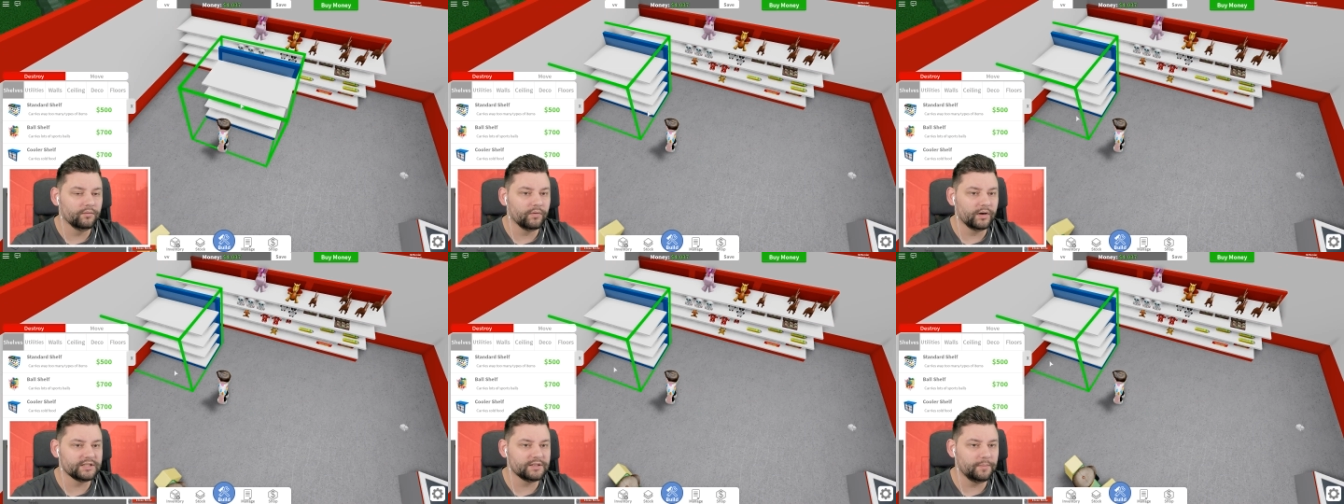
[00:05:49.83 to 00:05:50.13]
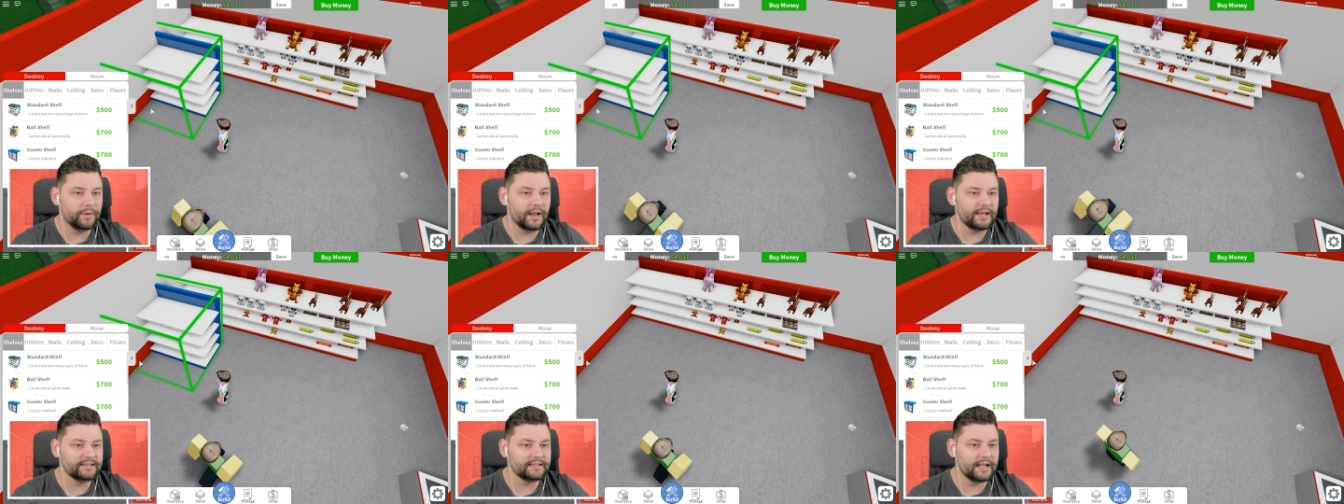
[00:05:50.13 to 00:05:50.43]
Right,
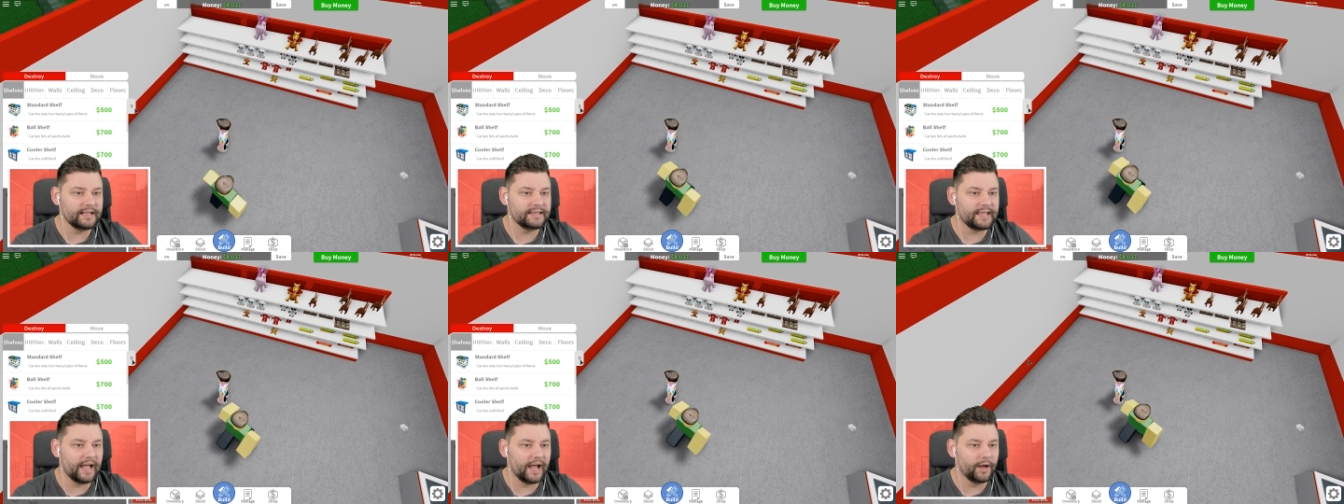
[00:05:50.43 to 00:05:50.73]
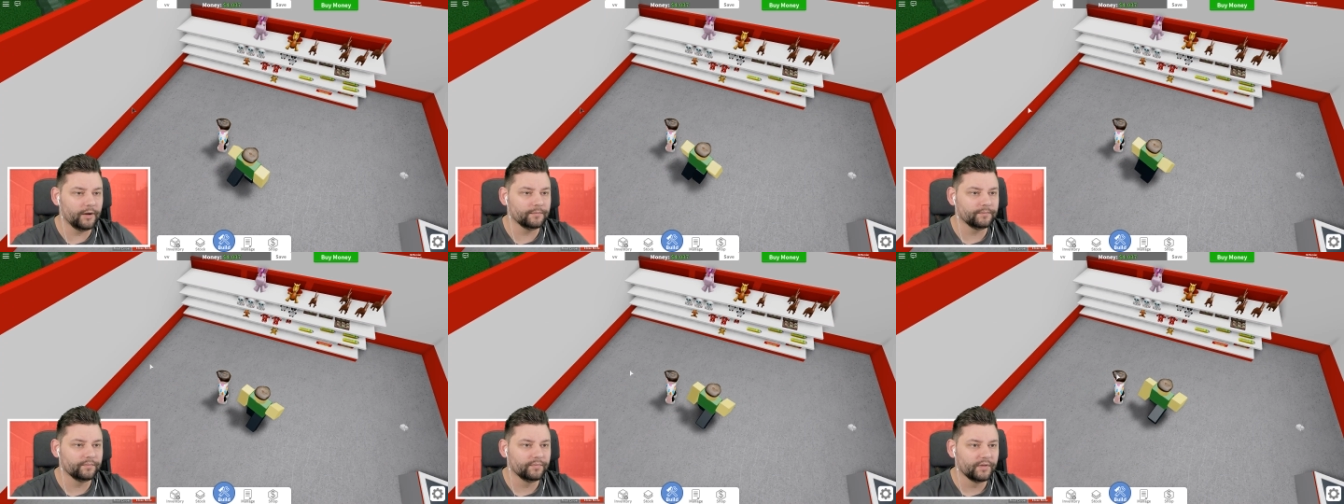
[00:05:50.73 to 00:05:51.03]
so place that
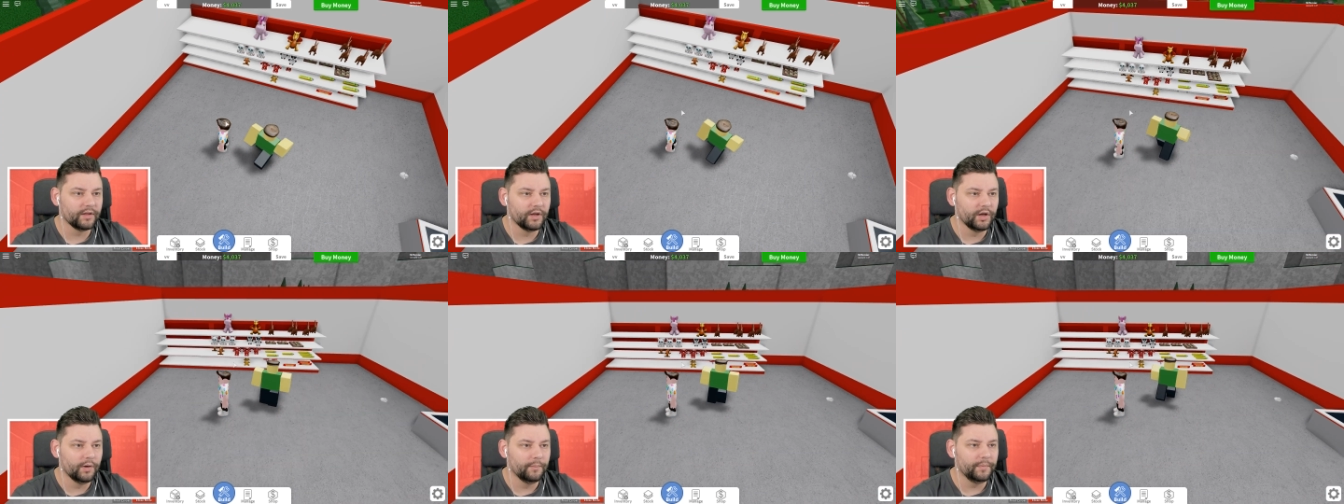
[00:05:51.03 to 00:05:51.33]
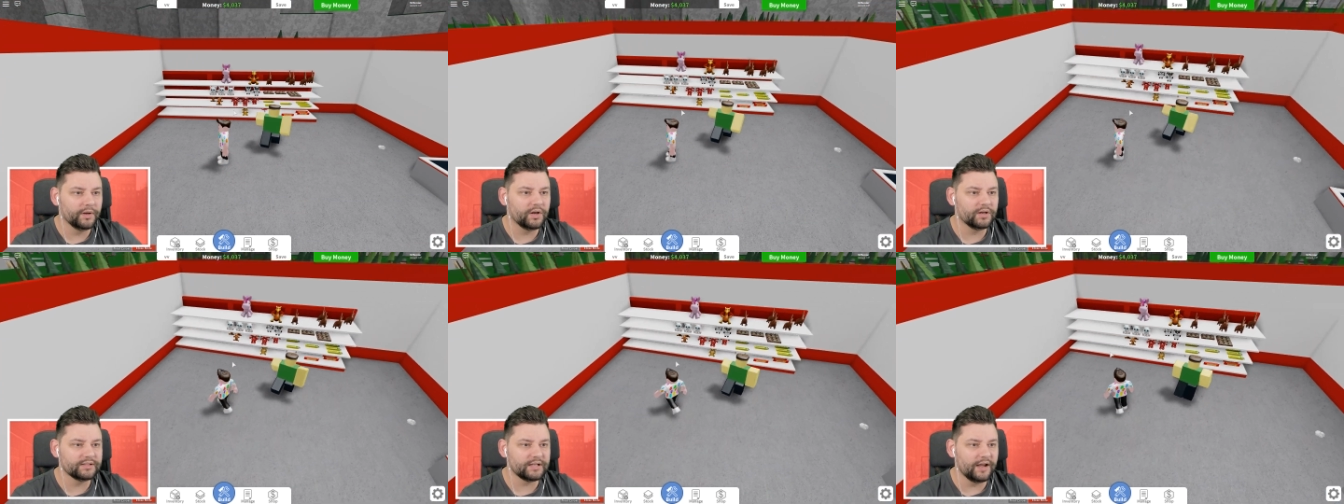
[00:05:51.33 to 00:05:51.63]
down.
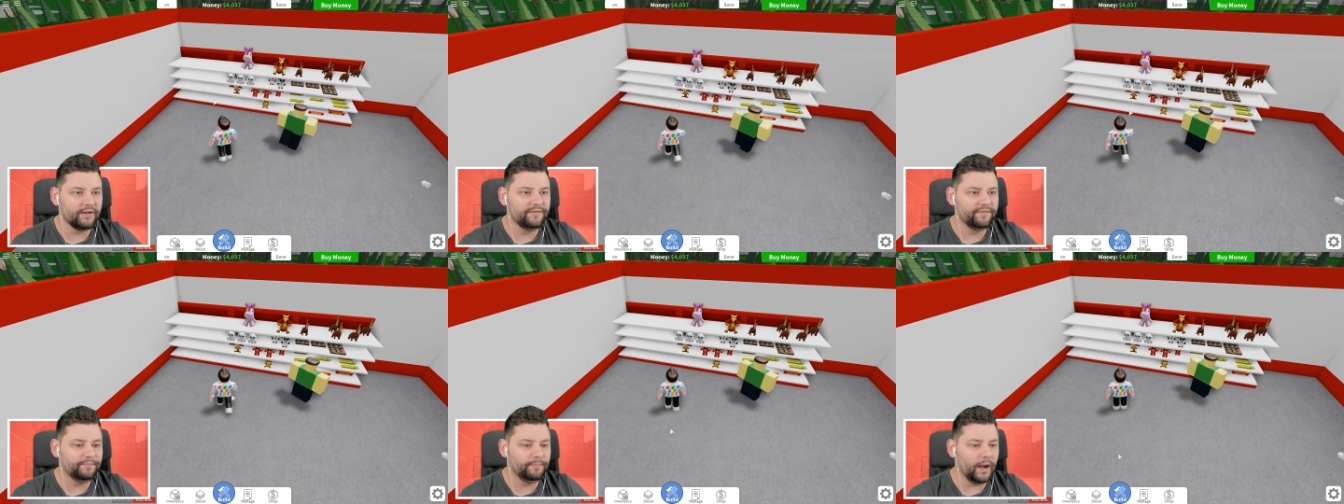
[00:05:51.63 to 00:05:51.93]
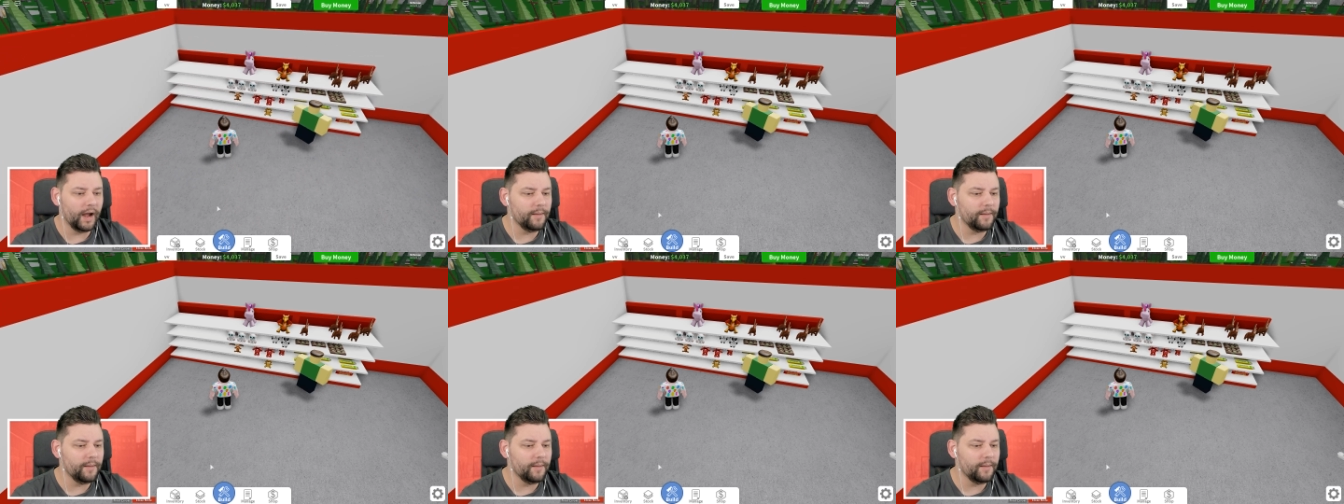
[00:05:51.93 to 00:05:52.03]
Because i